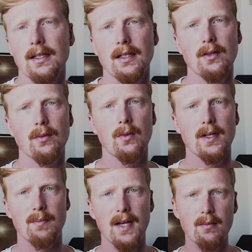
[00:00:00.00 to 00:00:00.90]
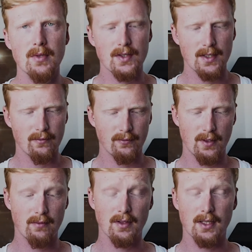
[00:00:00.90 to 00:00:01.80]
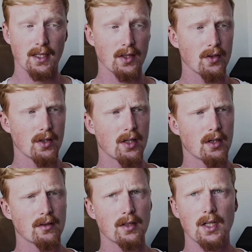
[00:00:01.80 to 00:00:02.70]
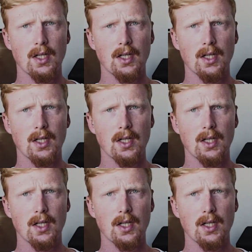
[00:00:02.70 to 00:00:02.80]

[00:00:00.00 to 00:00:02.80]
You always blame yourself for everything, and you can't